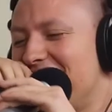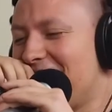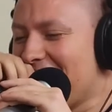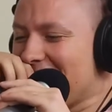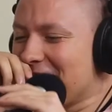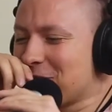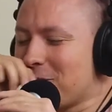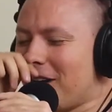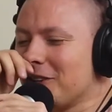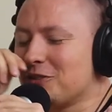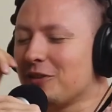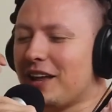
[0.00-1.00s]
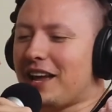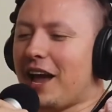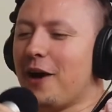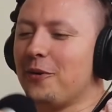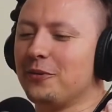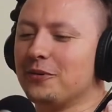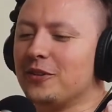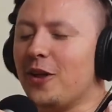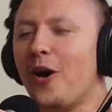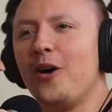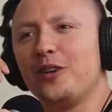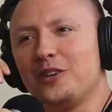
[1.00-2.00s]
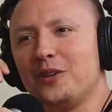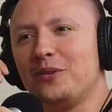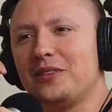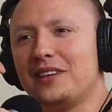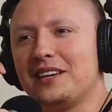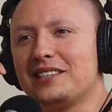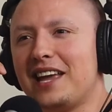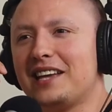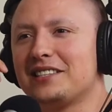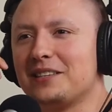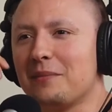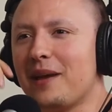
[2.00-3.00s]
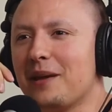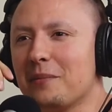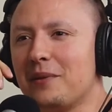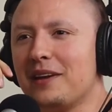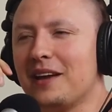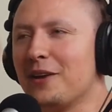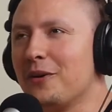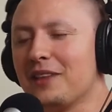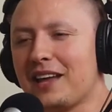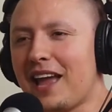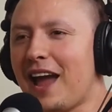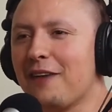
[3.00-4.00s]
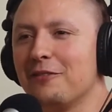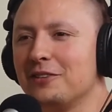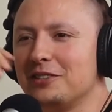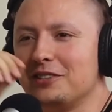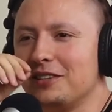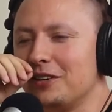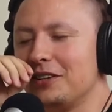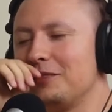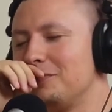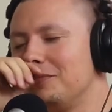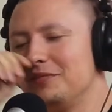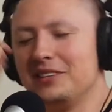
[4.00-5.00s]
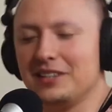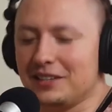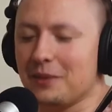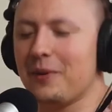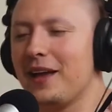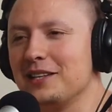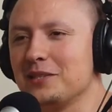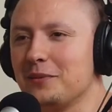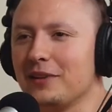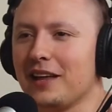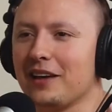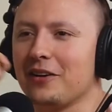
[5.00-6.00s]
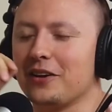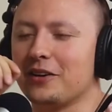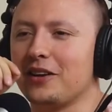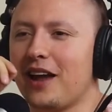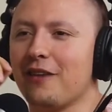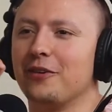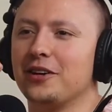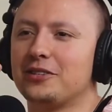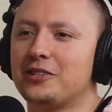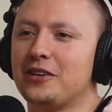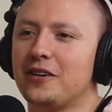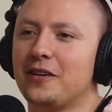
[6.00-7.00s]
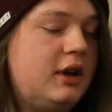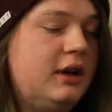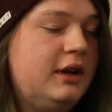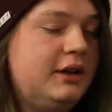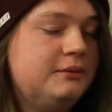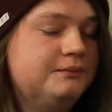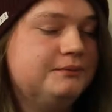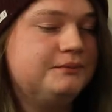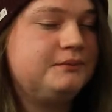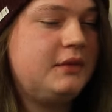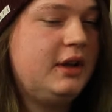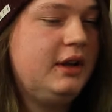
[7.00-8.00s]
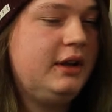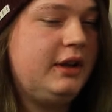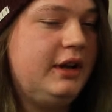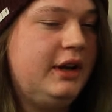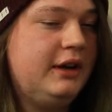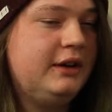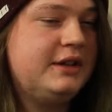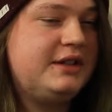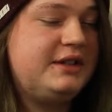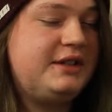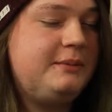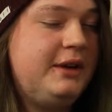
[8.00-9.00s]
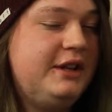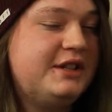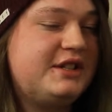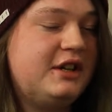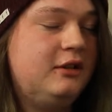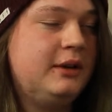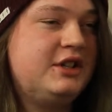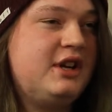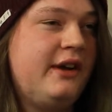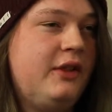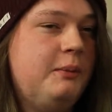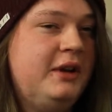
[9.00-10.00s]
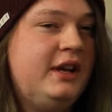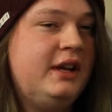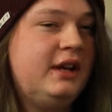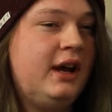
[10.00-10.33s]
Yeah, that's wild. So, like, how long do you think it takes to make a beat? I know, like, average, or it depends, but like on a good average. It depends so much on the beat.